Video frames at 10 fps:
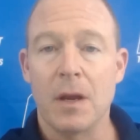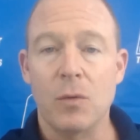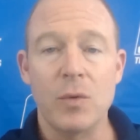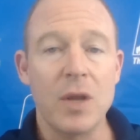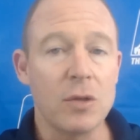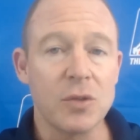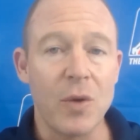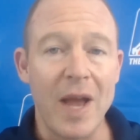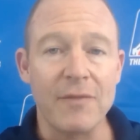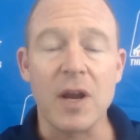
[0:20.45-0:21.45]
Uh, we
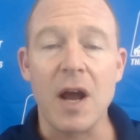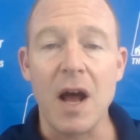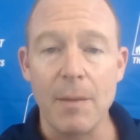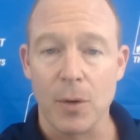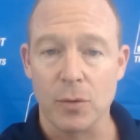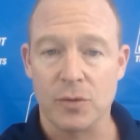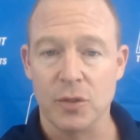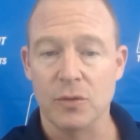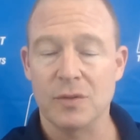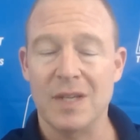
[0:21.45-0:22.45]
also have combo
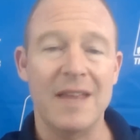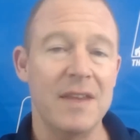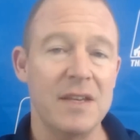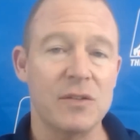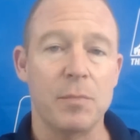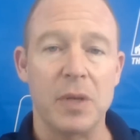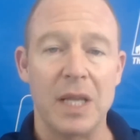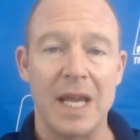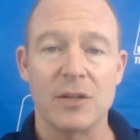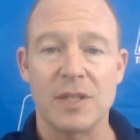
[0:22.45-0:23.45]
twos, and these are
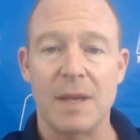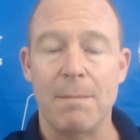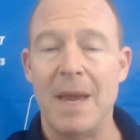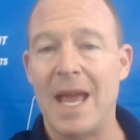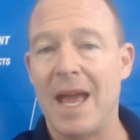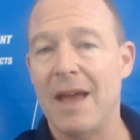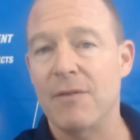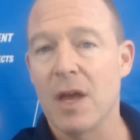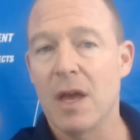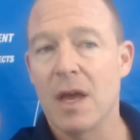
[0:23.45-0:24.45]
players that may
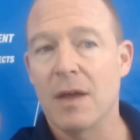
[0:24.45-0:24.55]
have